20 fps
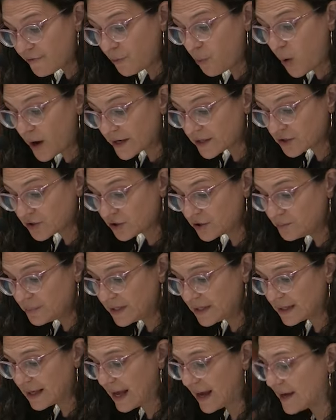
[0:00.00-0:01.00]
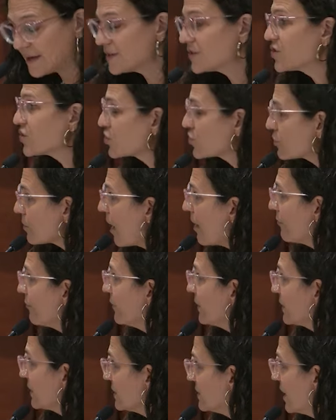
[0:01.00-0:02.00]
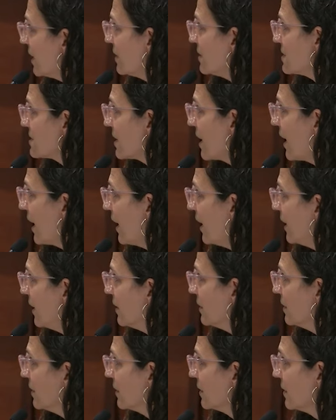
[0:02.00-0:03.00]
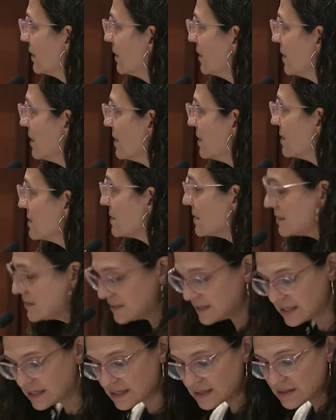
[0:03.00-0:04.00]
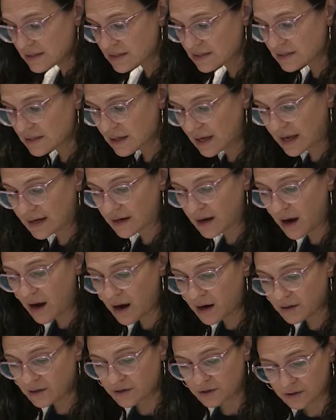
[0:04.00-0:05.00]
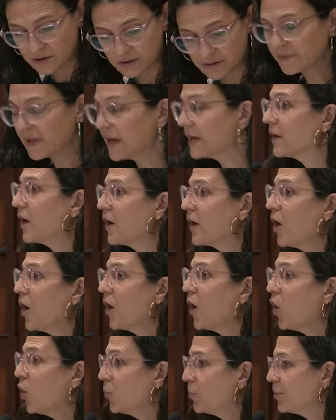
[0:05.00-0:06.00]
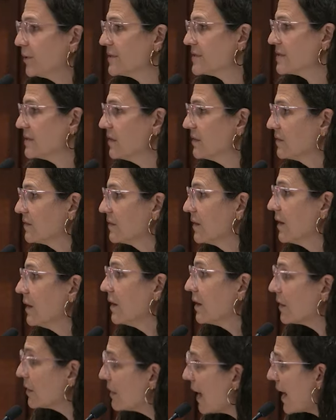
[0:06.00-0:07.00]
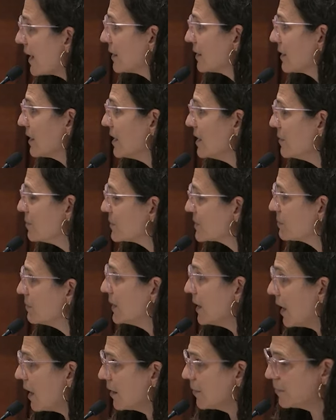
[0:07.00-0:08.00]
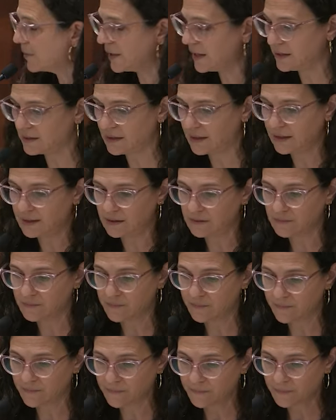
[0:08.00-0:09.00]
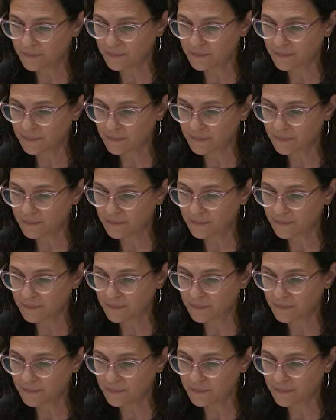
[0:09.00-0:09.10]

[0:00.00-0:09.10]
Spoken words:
of what could be catastrophic days ahead, disease and hunger and hopelessness. That keeps me up at night.